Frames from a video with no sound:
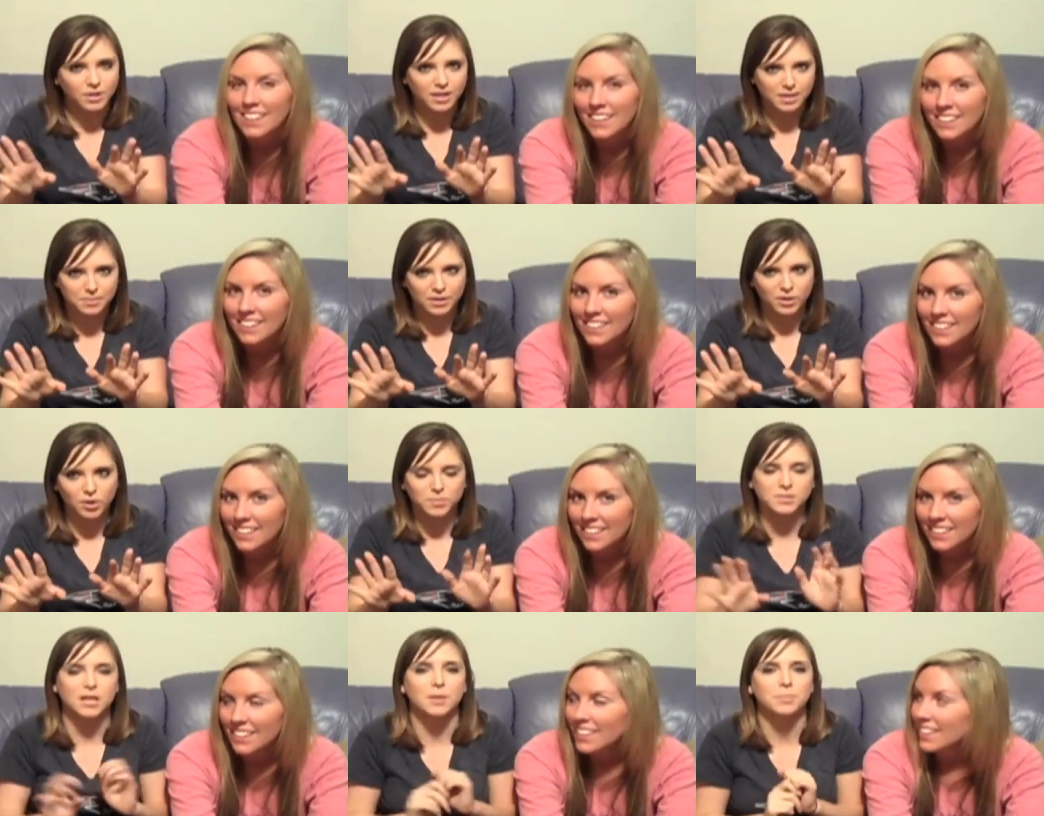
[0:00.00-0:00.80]
Speaker 1: want to get my
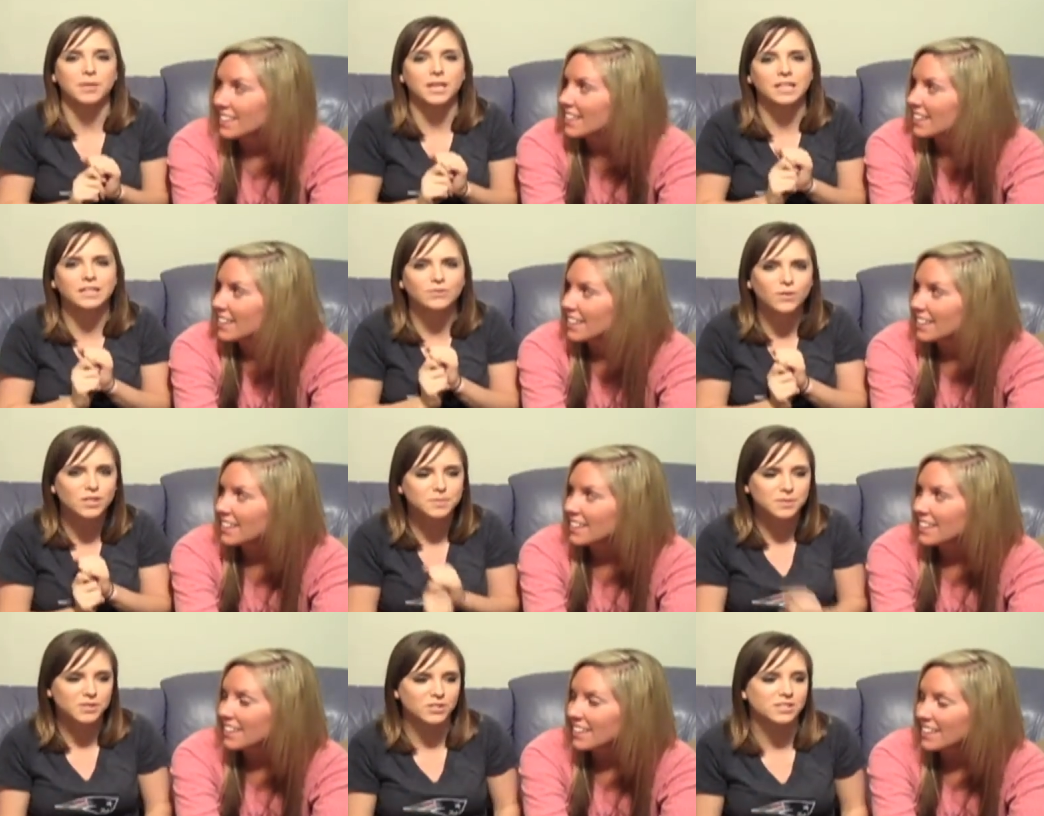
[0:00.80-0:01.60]
hopes up, and the
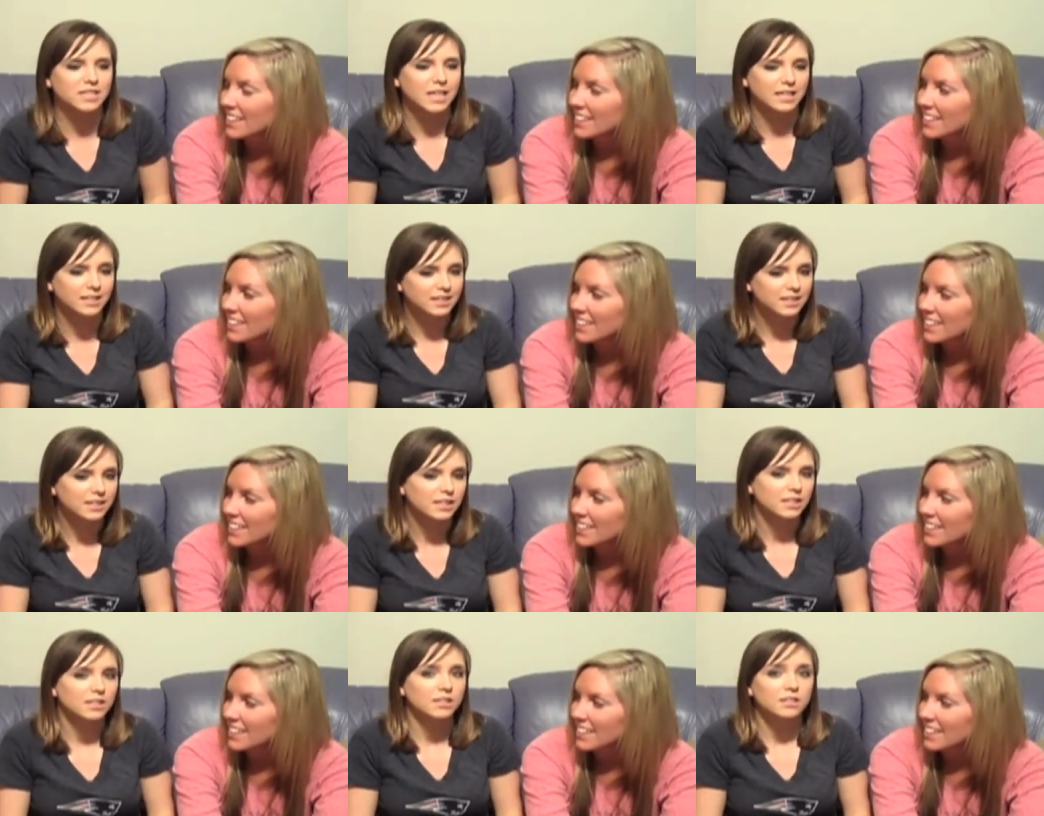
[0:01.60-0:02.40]
voicemail just said,
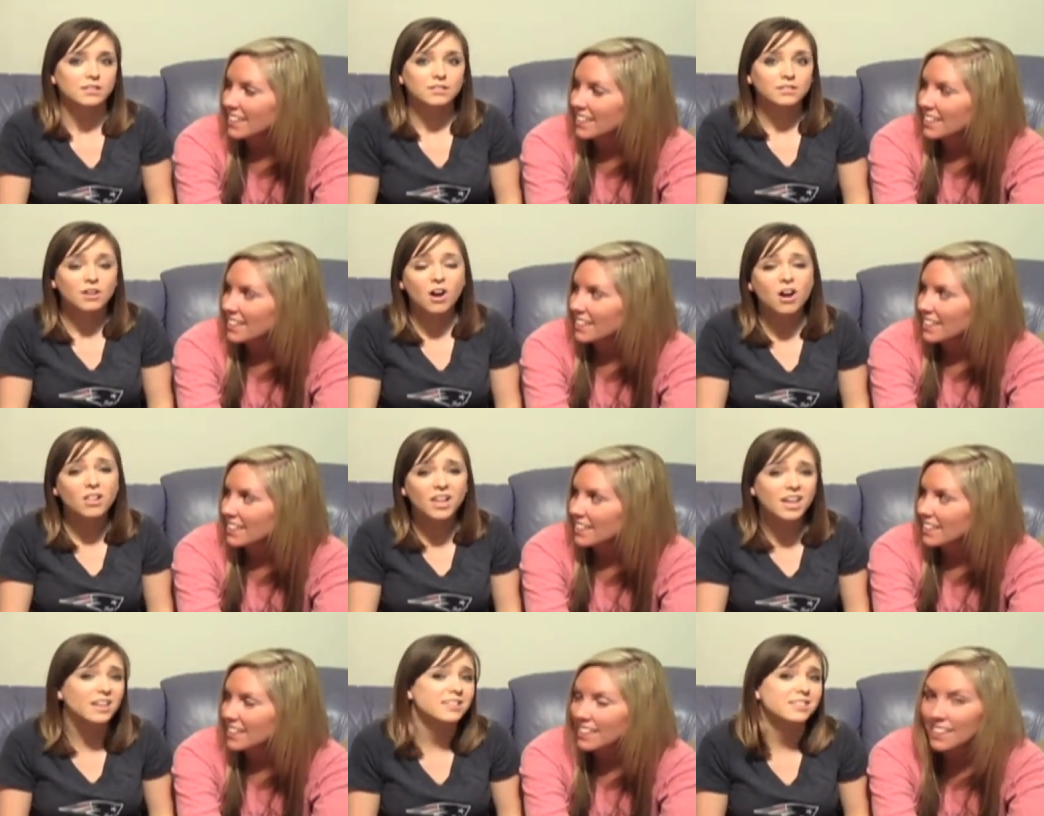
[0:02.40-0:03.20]

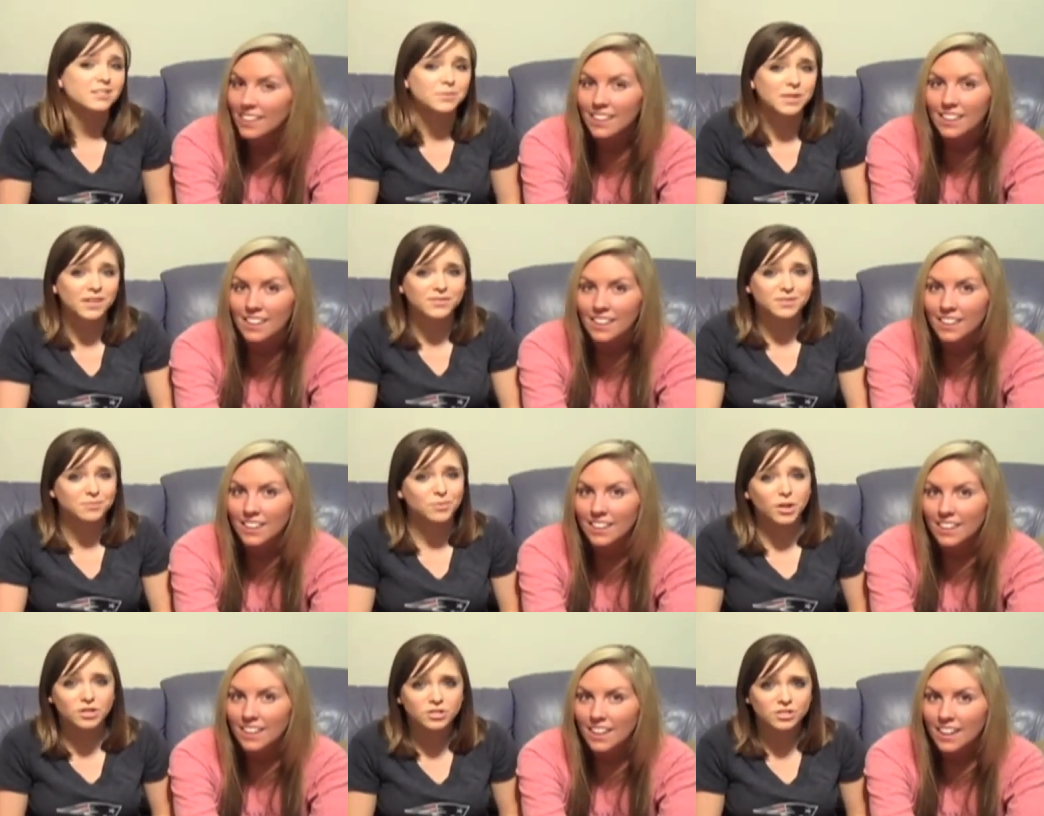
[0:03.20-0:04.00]
call us, we have
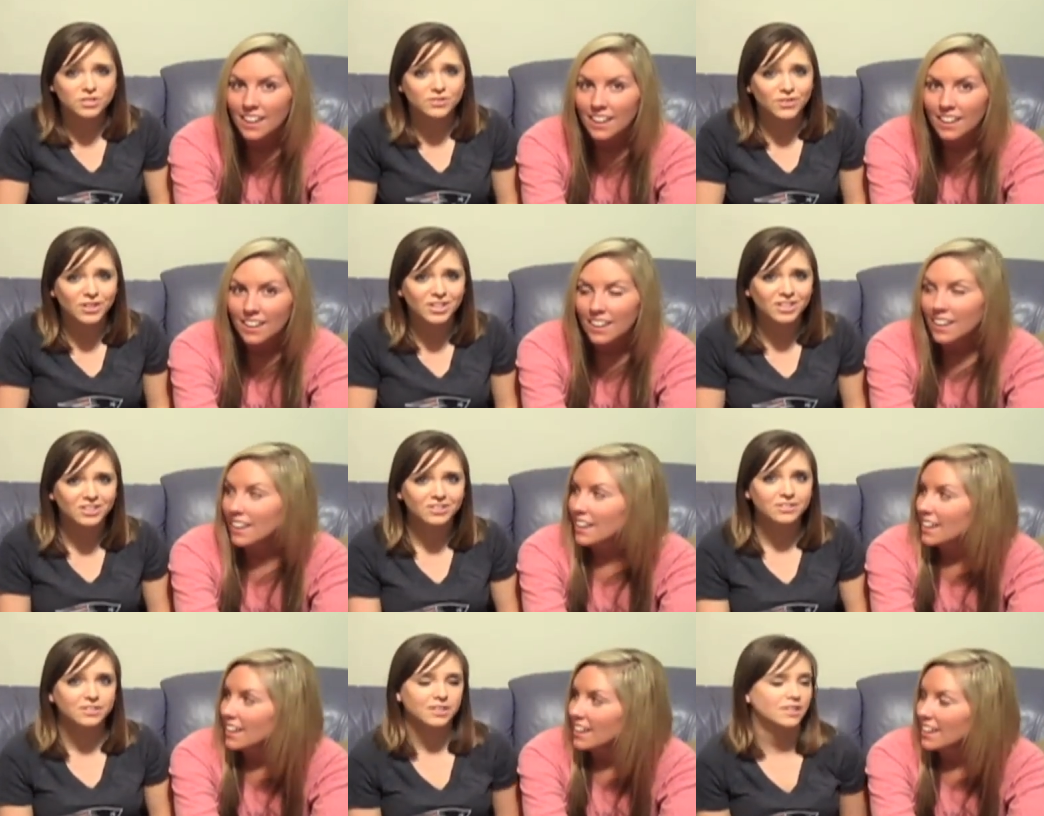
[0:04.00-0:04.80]
some questions for you.
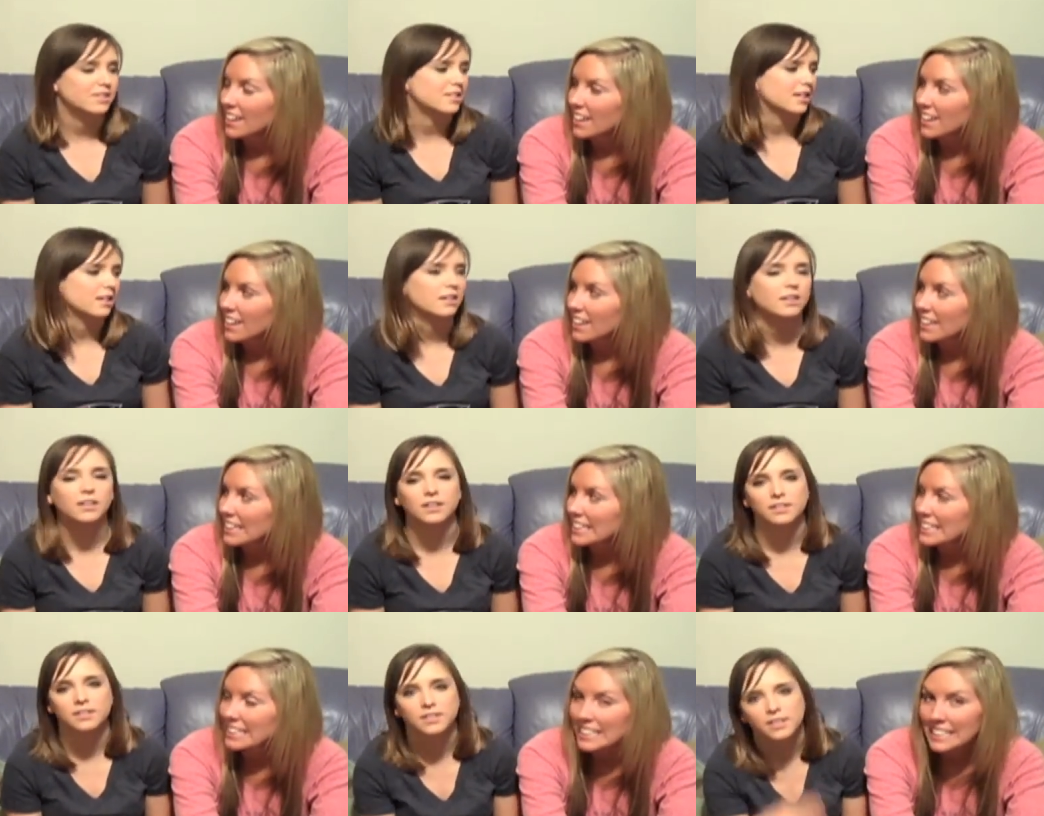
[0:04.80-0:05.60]
I was like,
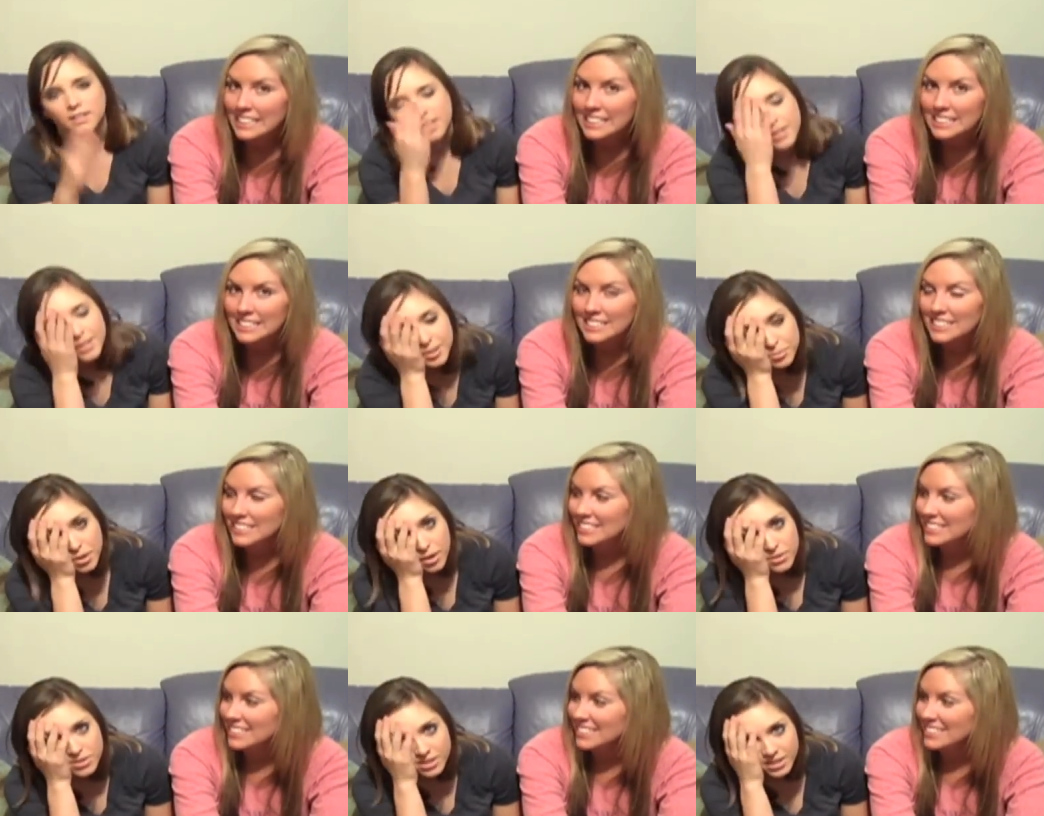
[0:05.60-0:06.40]

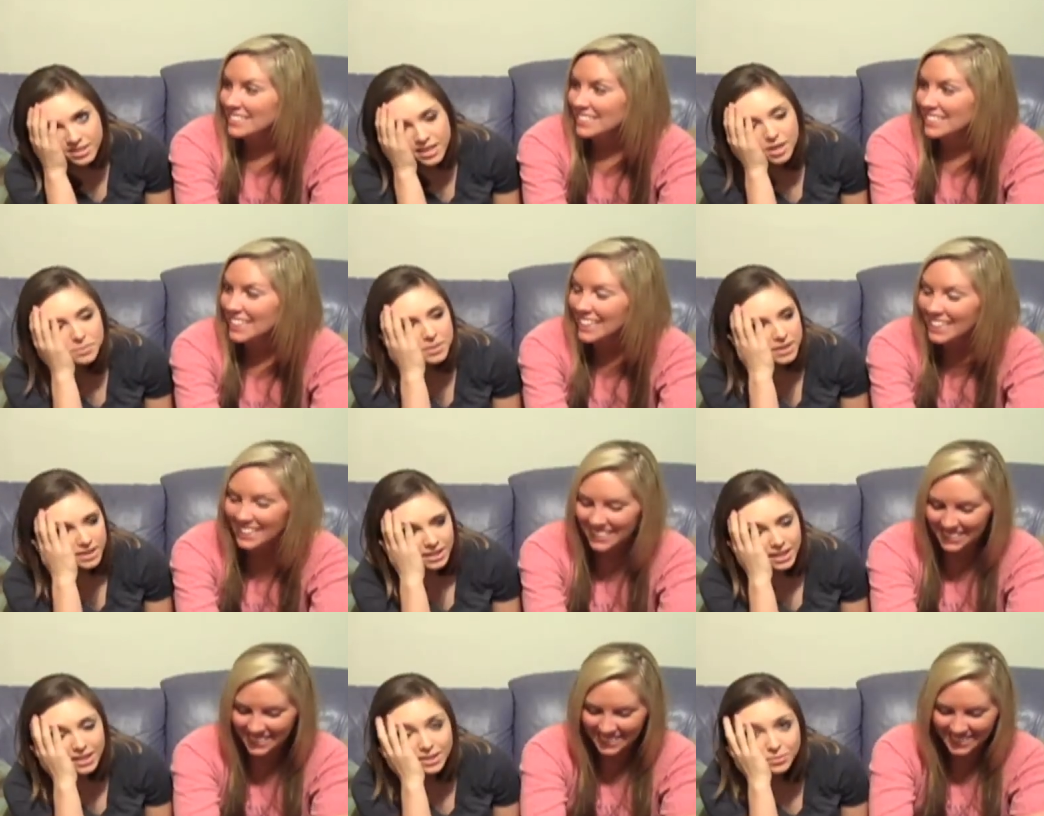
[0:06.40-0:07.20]
probably just gonna tell
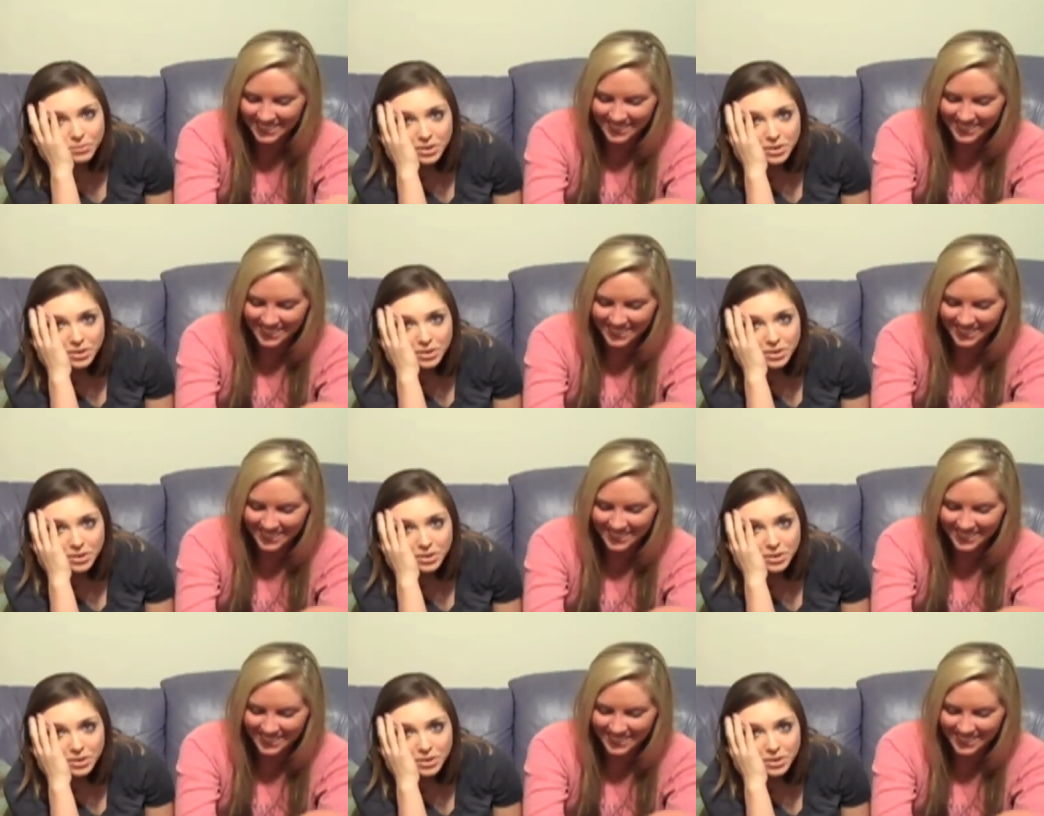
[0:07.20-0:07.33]
me I didn't